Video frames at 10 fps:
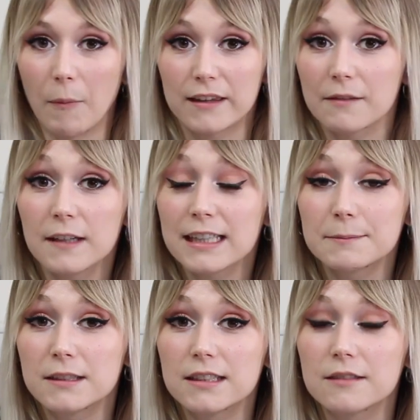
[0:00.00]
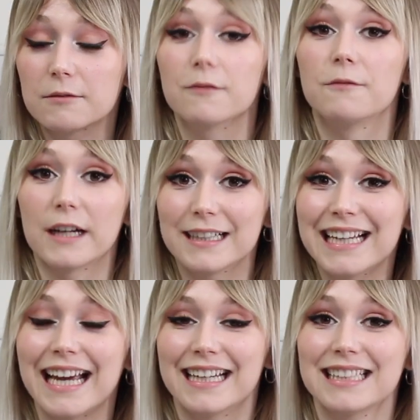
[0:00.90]
My living expenses were very
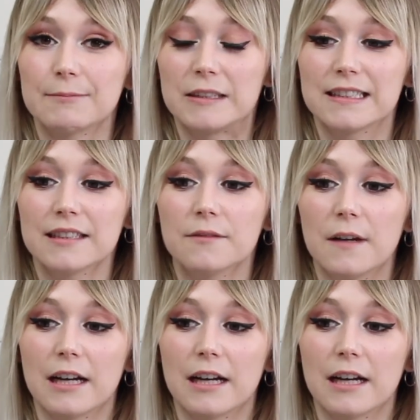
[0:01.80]
inexpensive